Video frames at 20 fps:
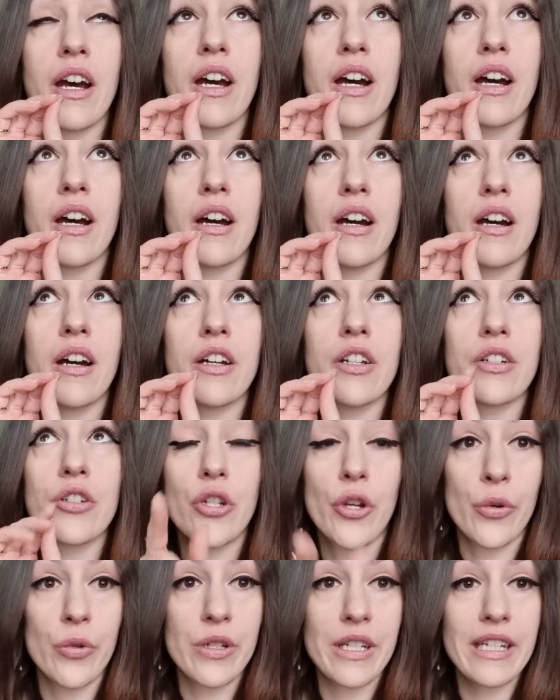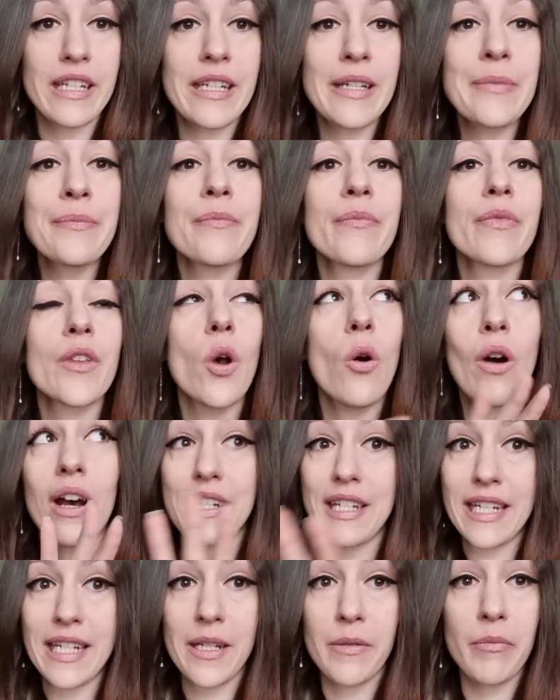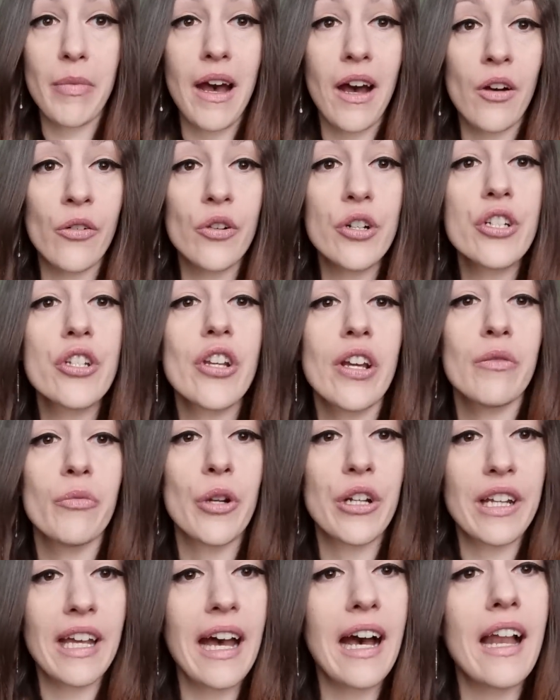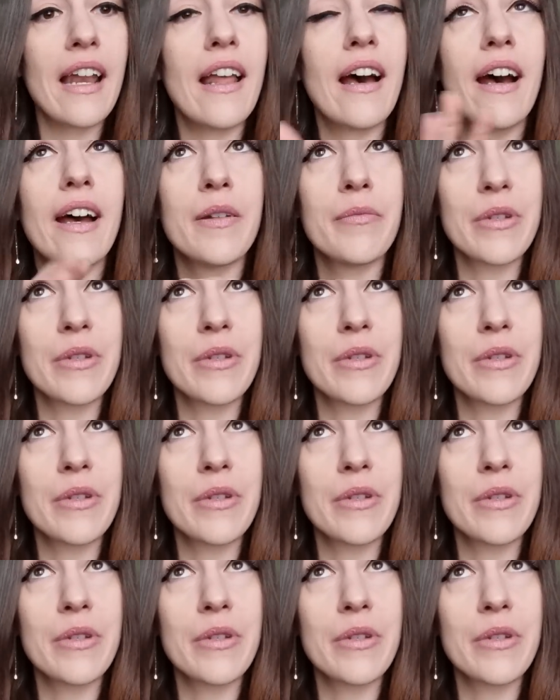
uh, Jodie or a teen pouch and what color